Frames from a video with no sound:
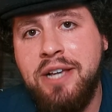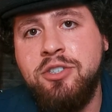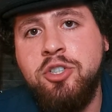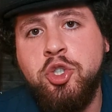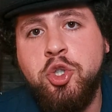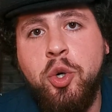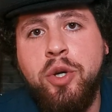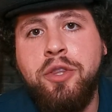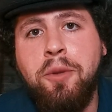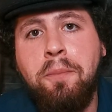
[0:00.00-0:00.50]

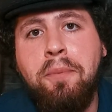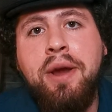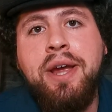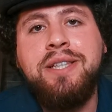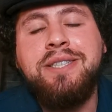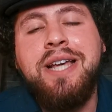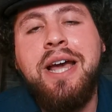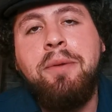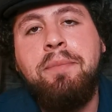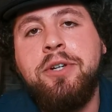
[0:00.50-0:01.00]
enjoyed the
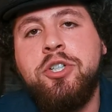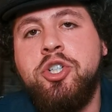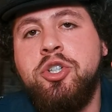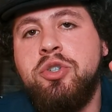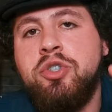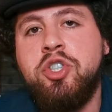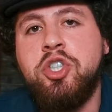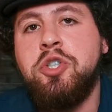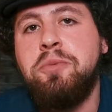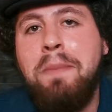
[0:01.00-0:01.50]
breakdown. Make sure you
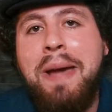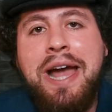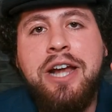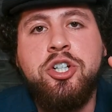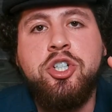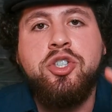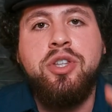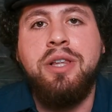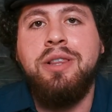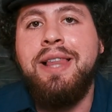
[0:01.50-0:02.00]

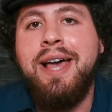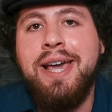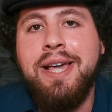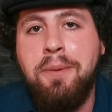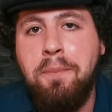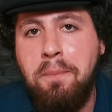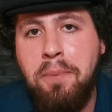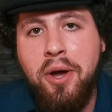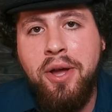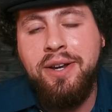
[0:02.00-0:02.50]
smash the
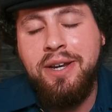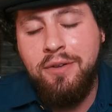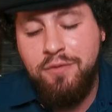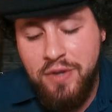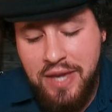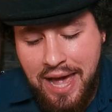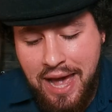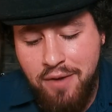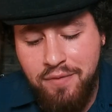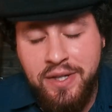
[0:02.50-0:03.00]
like button if you
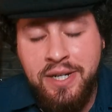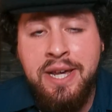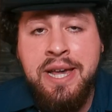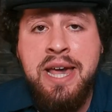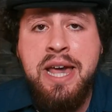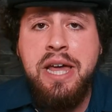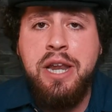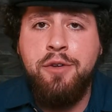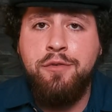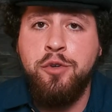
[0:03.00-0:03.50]
haven't.
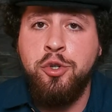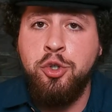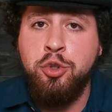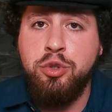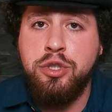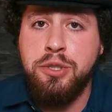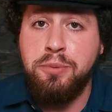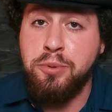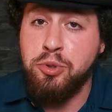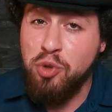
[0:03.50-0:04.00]
And if you're new,
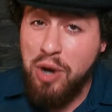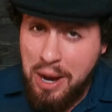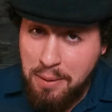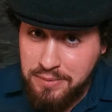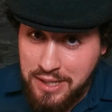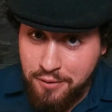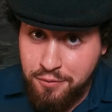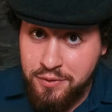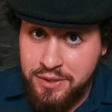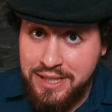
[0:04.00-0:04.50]
subscribe.
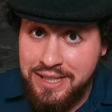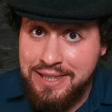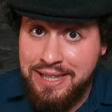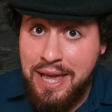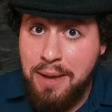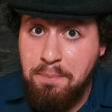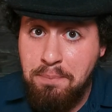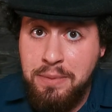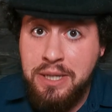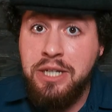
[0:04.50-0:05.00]
Definitely
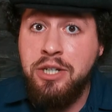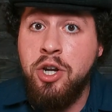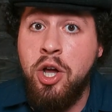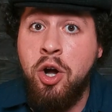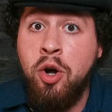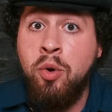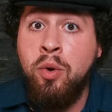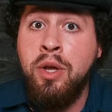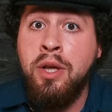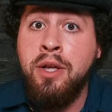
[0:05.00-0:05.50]
let me
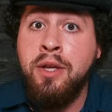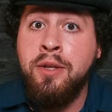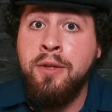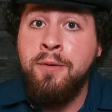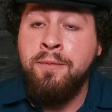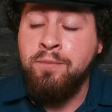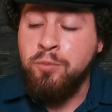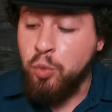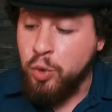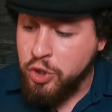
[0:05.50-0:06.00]
know
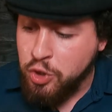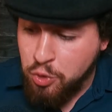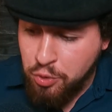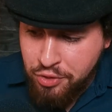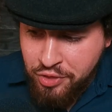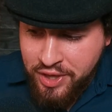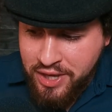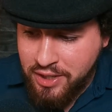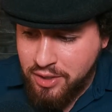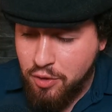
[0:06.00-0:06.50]
what you
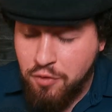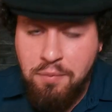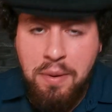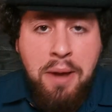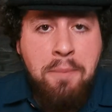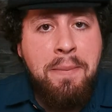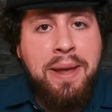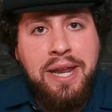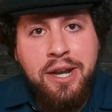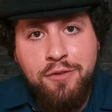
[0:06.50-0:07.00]
think of my
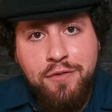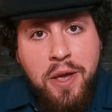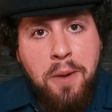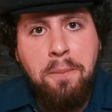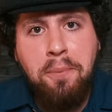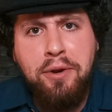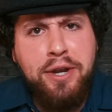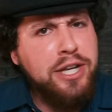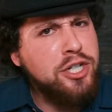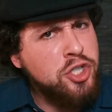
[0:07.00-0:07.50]
main event
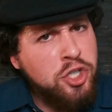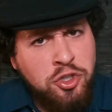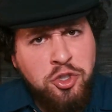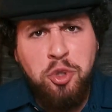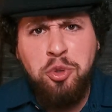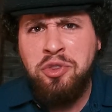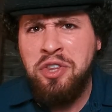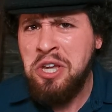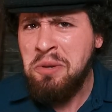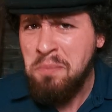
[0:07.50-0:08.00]
prediction. Do
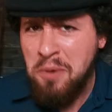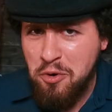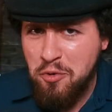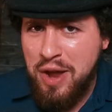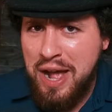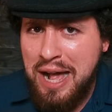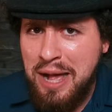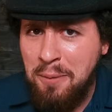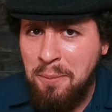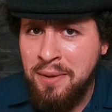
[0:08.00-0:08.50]
you think
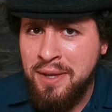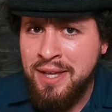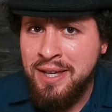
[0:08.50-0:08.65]
Marab